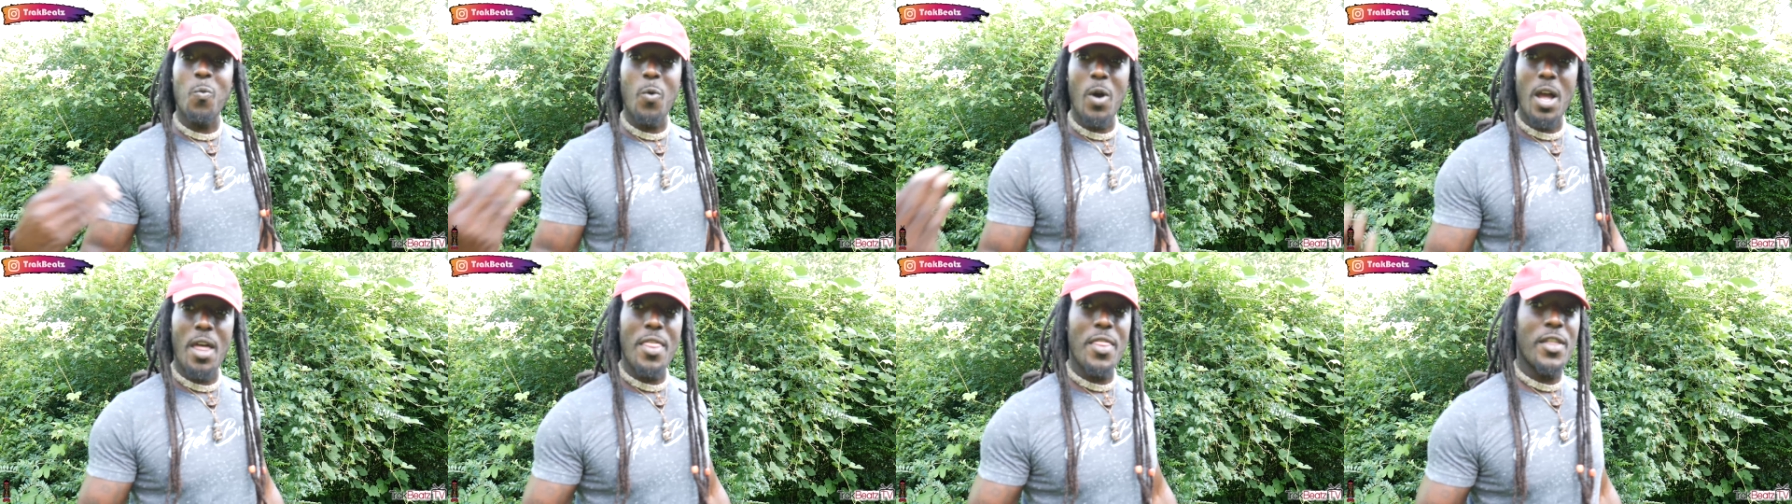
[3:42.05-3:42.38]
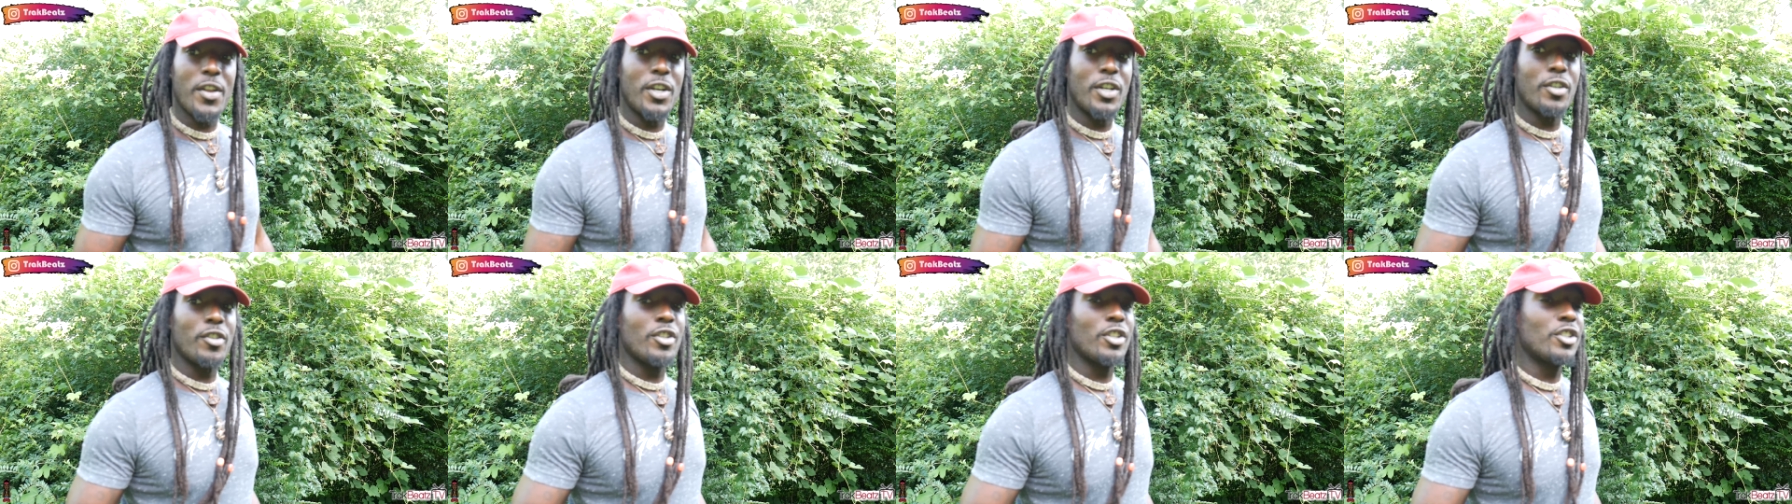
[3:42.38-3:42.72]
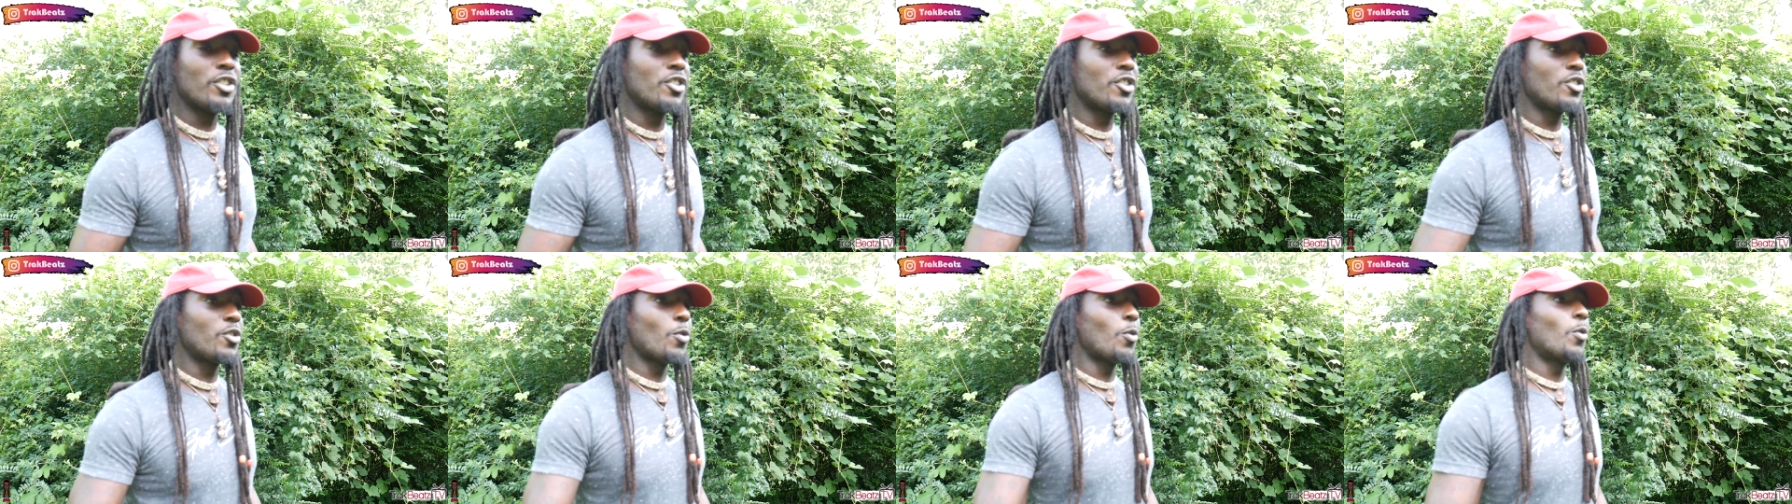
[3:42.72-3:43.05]
weather the
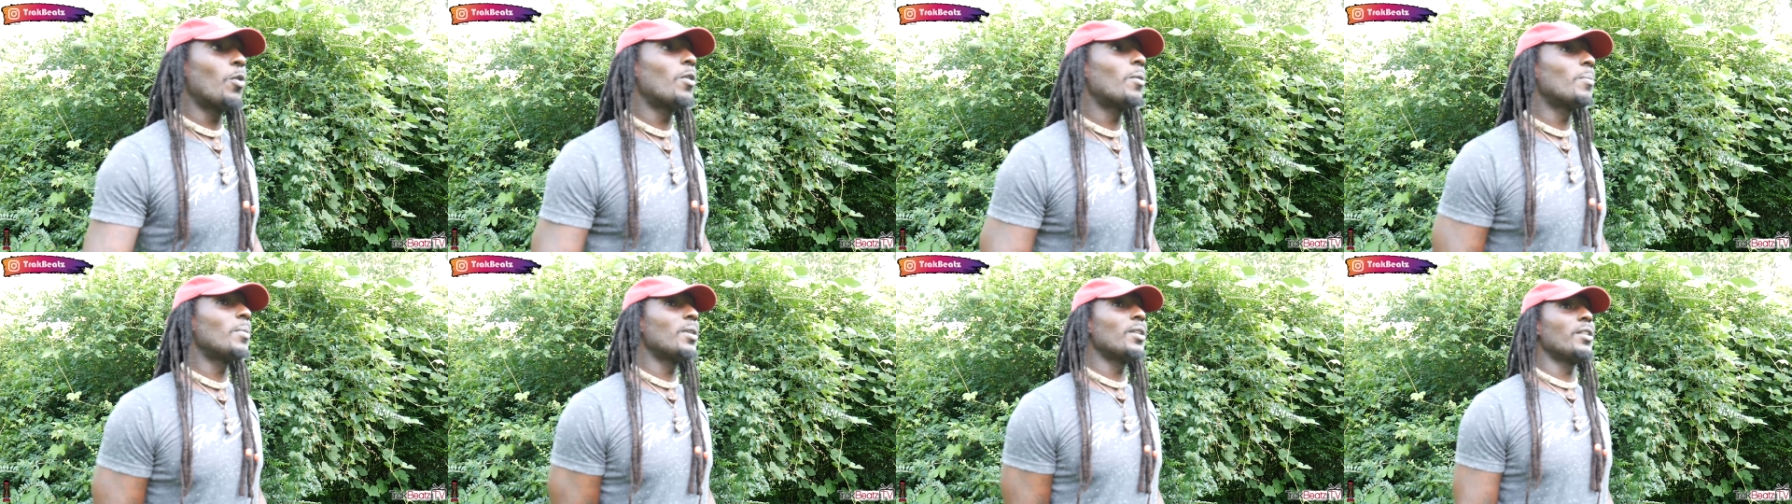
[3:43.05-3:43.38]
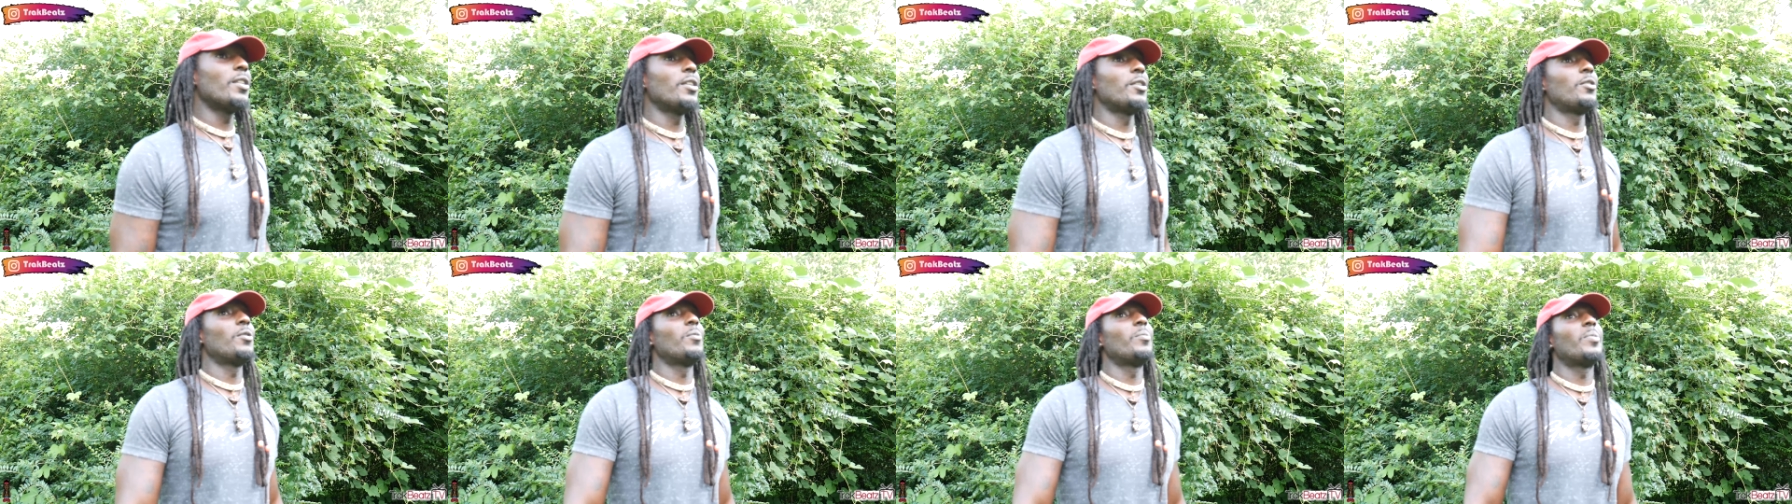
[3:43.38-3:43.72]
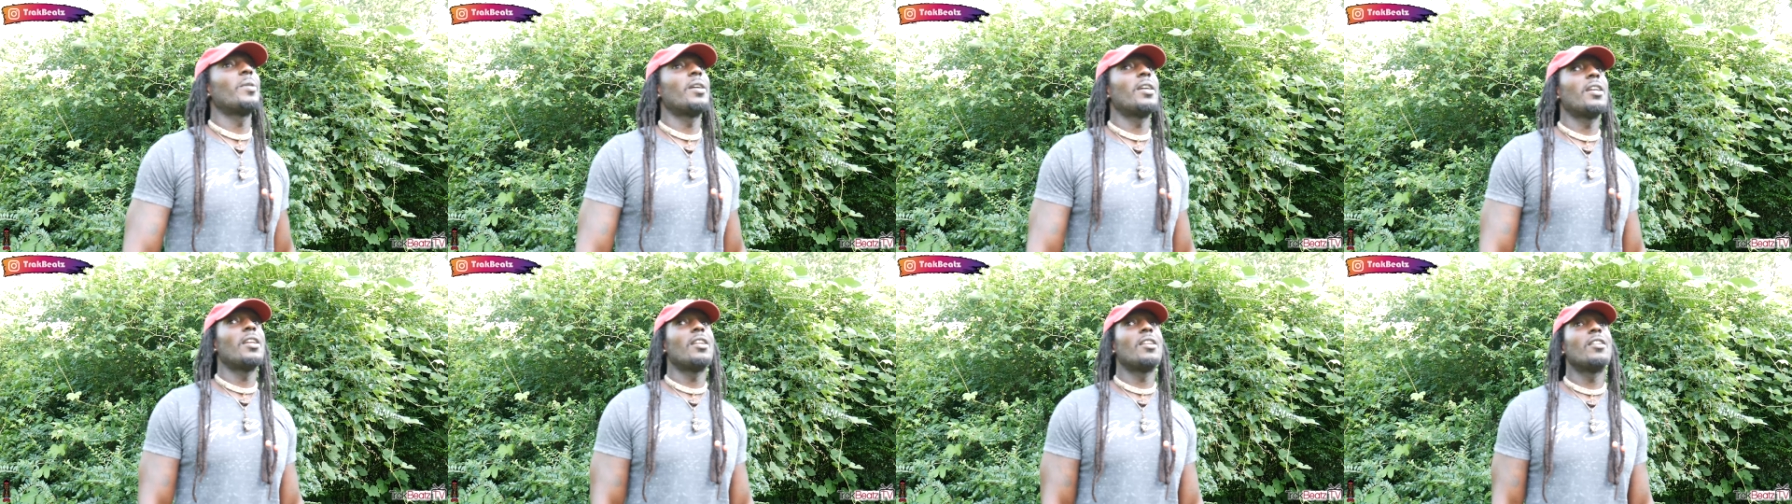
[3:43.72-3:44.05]
storm a little
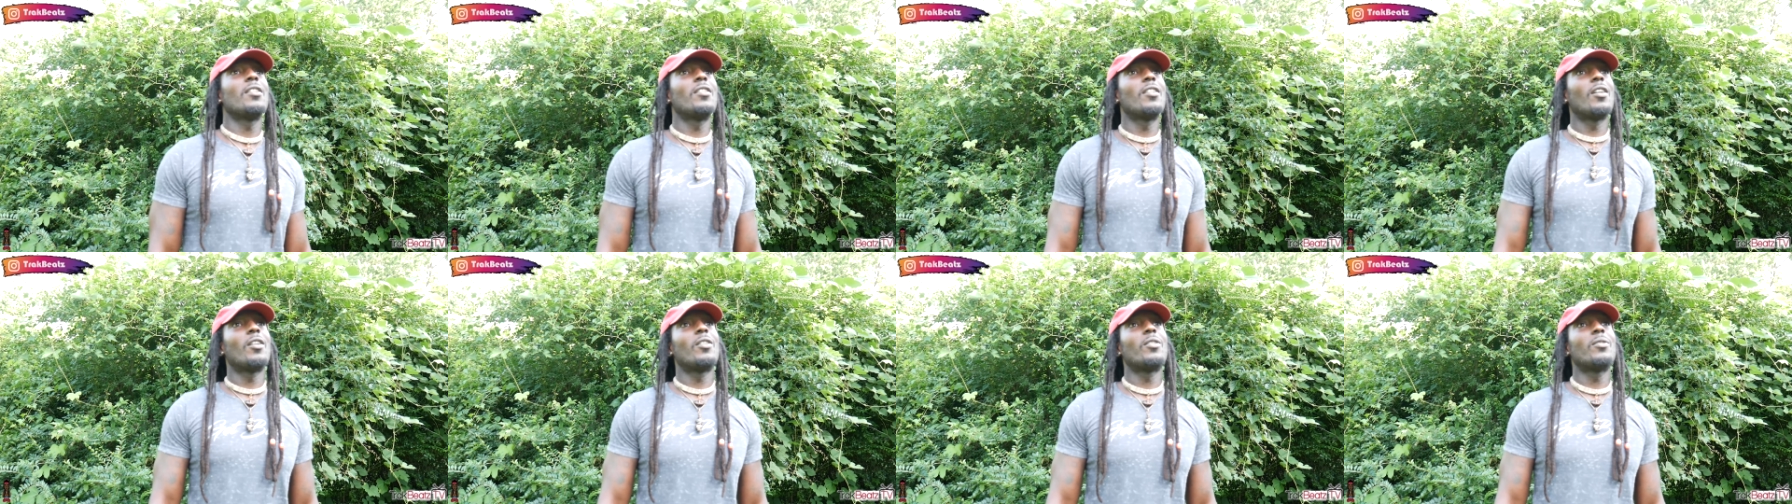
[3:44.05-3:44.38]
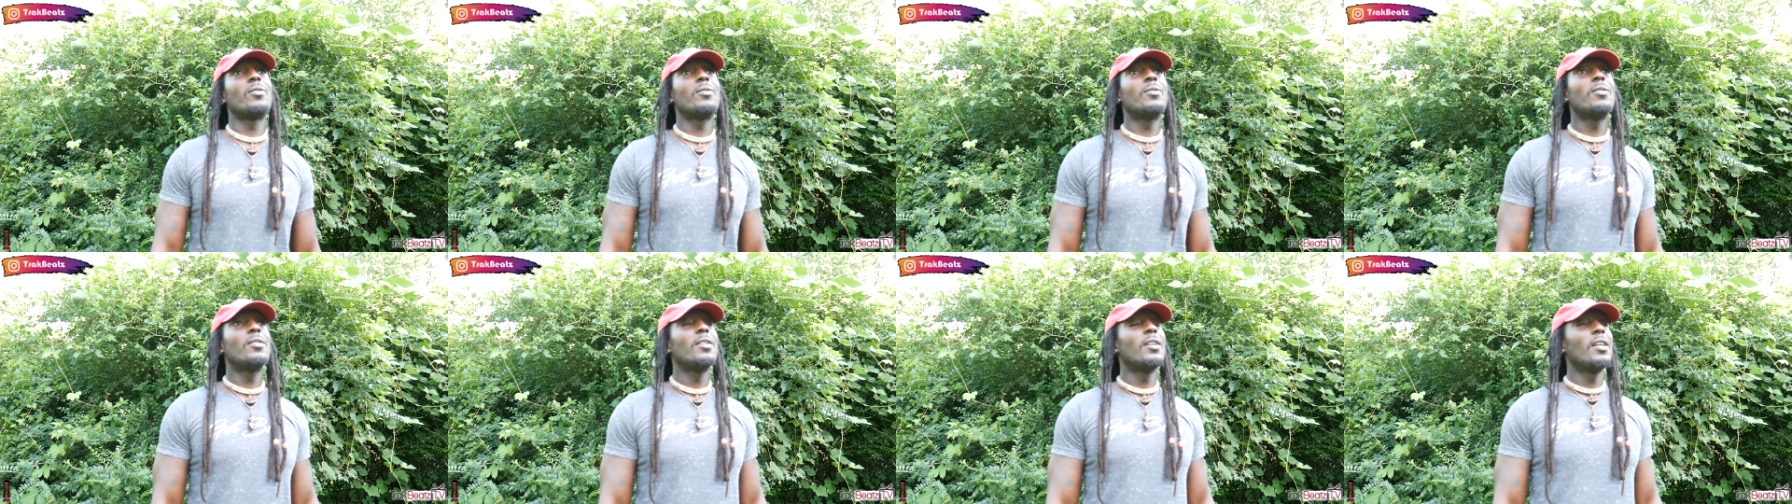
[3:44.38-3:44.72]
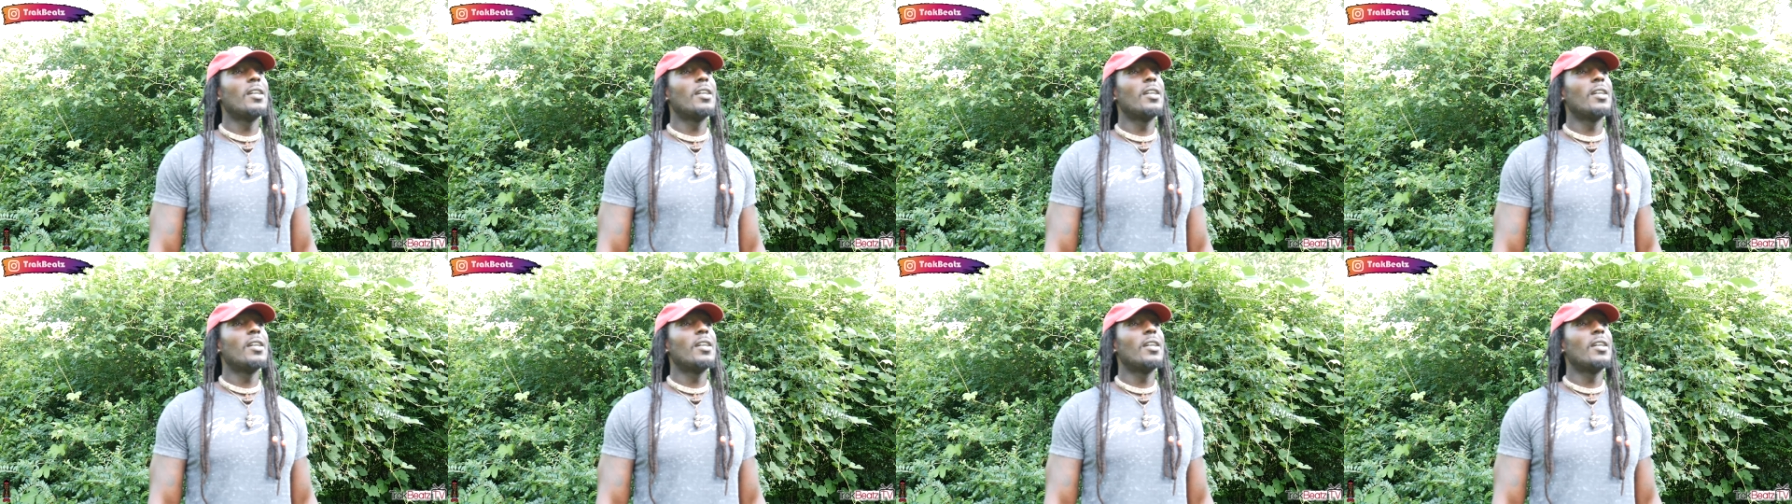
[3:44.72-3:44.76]
bit, you know?